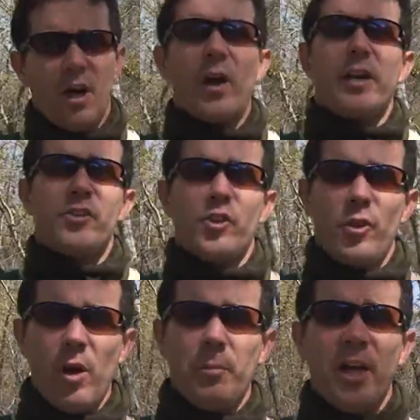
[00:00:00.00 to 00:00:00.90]
Alright, so
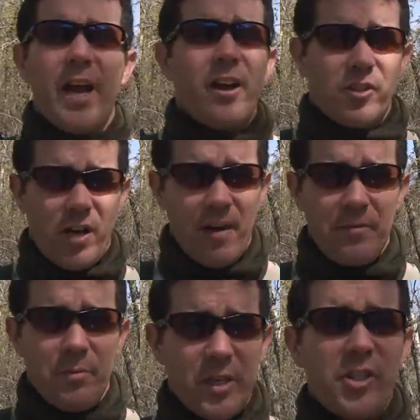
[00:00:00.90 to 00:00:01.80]
you want to play
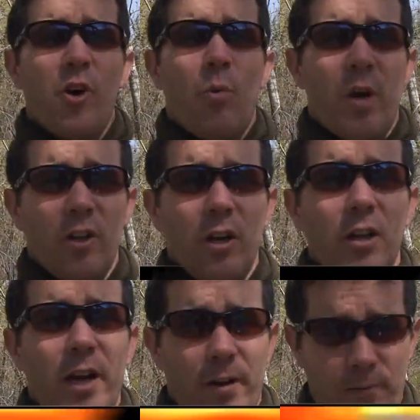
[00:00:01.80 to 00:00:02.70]
Airsoft, but you don't want to
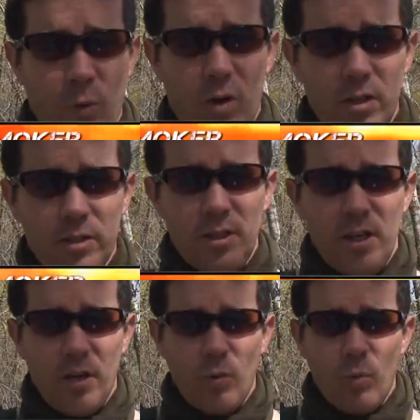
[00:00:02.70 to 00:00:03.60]
look like a fool.
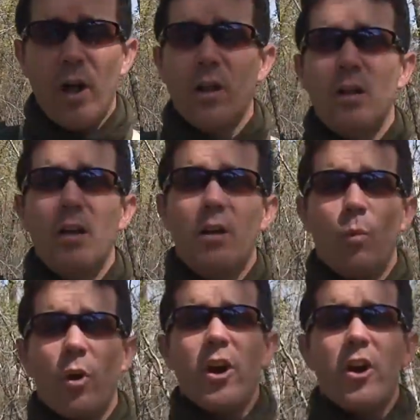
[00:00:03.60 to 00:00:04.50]
Well,
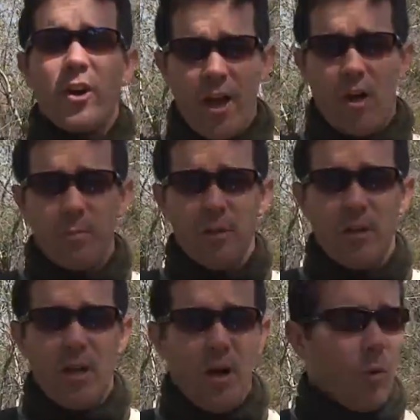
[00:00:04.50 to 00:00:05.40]
we're here to help.
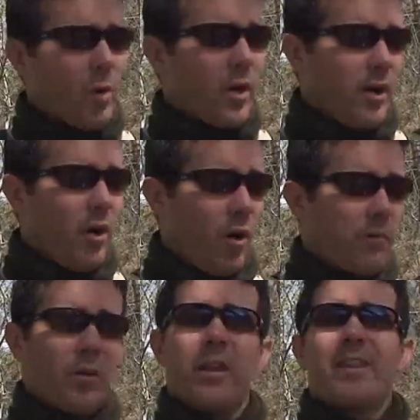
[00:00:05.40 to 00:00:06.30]
We're going to go
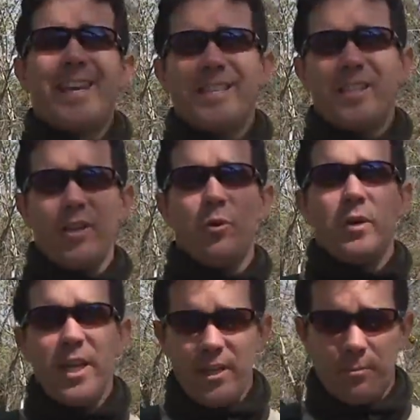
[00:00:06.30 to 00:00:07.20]
over the things that you
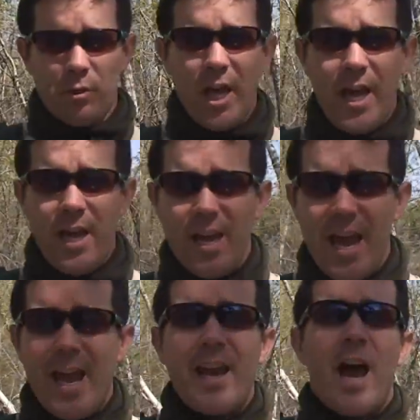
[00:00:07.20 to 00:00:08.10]
need to play
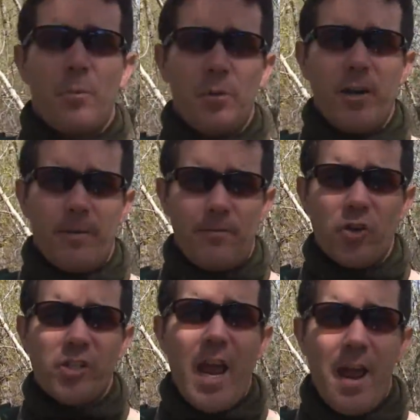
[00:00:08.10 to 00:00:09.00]
and how to play your
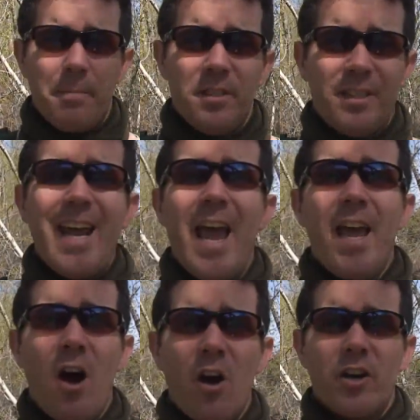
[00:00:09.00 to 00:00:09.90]
first game
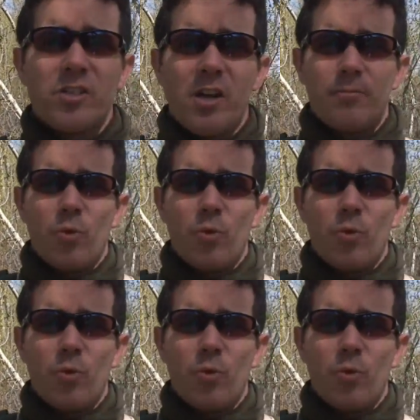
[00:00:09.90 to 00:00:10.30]
today on Airsoft